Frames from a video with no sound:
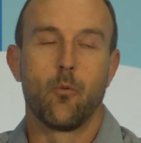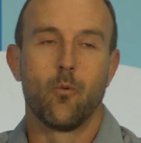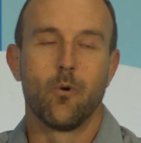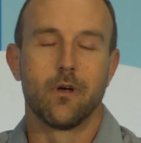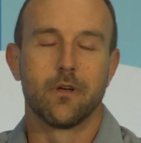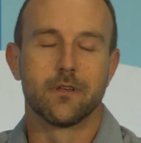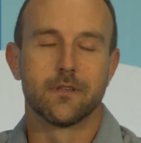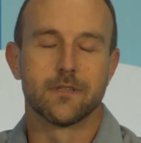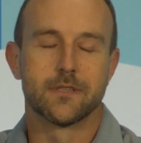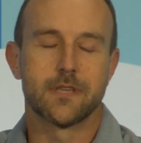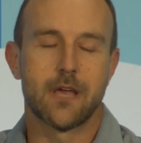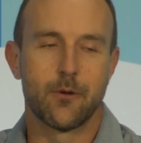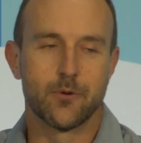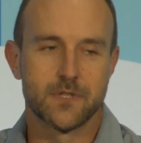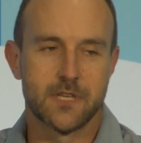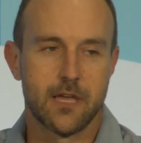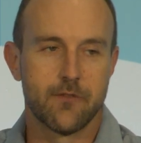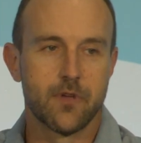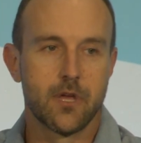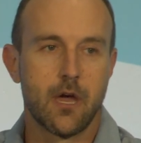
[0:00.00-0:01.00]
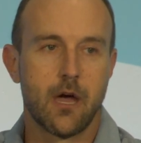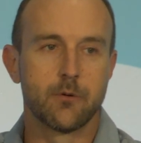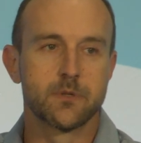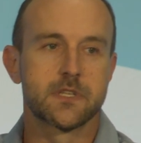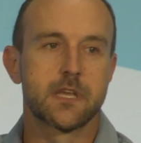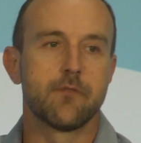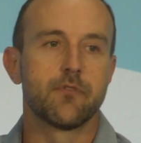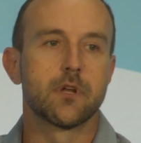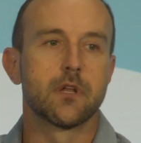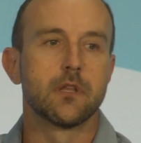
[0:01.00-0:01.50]
was I was given I
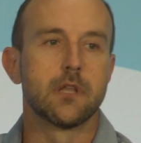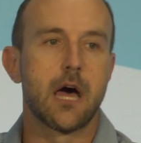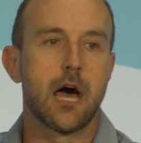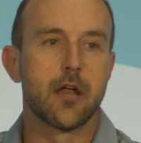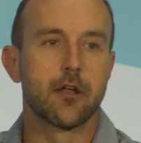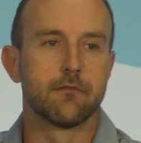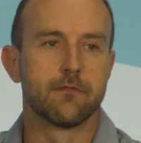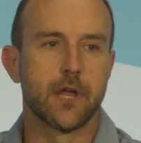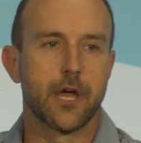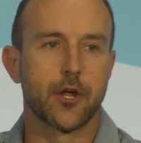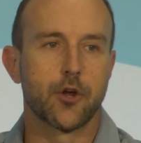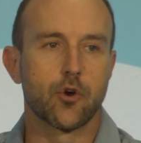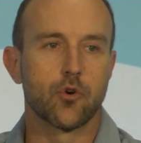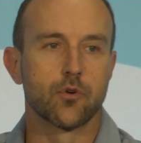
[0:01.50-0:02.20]
was given a lot of like